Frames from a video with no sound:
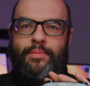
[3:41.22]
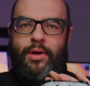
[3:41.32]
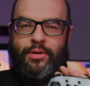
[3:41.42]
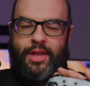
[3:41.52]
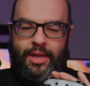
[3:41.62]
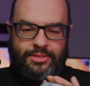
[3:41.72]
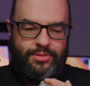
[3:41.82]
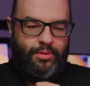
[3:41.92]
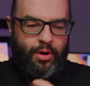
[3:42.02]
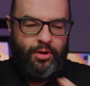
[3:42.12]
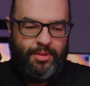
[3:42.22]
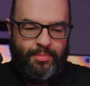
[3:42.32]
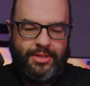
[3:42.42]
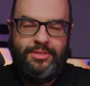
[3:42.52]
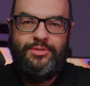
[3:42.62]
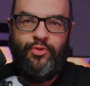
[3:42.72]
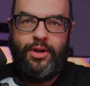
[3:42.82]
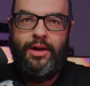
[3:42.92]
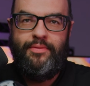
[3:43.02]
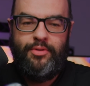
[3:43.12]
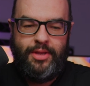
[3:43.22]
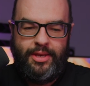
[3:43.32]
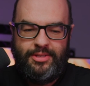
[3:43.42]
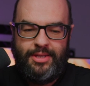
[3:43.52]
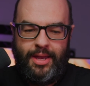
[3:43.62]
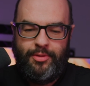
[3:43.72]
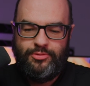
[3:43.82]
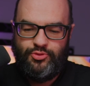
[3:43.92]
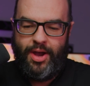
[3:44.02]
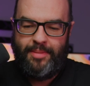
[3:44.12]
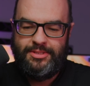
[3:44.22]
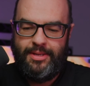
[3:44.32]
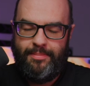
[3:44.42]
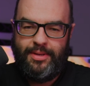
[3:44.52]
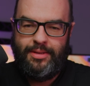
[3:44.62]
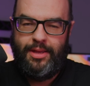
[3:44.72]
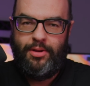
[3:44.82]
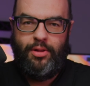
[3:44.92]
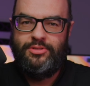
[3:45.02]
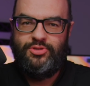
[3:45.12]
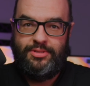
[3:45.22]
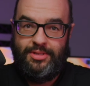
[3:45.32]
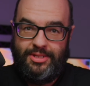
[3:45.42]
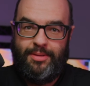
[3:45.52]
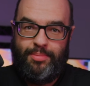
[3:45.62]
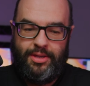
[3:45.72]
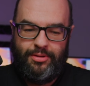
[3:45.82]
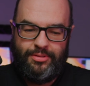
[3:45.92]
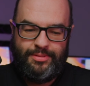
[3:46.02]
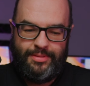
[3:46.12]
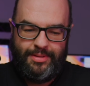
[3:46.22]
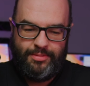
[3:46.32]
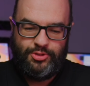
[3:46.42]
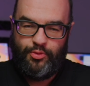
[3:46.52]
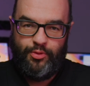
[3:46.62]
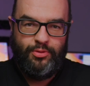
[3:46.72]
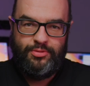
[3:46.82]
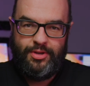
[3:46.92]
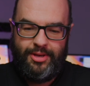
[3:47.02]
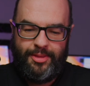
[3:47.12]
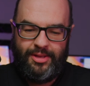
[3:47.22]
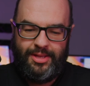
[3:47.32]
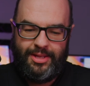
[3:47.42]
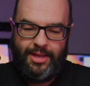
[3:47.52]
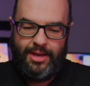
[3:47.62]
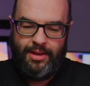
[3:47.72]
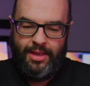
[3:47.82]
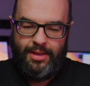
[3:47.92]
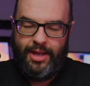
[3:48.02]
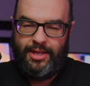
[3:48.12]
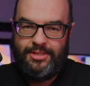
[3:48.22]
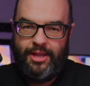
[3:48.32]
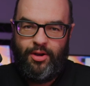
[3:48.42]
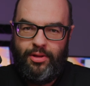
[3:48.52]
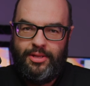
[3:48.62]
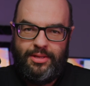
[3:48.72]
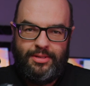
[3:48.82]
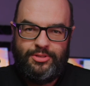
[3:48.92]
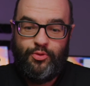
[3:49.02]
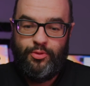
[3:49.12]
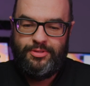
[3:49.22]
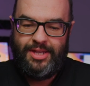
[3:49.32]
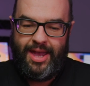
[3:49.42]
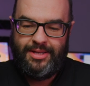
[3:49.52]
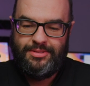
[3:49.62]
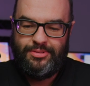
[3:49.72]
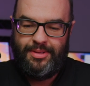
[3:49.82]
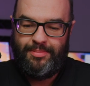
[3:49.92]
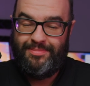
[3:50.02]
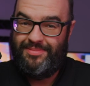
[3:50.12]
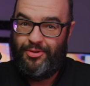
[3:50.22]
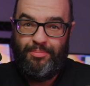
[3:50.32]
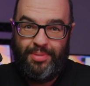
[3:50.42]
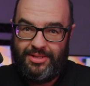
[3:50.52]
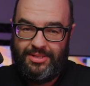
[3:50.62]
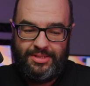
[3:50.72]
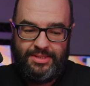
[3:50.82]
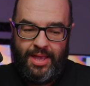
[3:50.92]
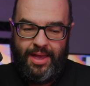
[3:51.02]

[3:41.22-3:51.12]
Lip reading: Okay, so all the buttons were covered. Anytime you drop something, it always just disappears. The screws or anything like that, I guess they call it the screw tacks or something, or buttons,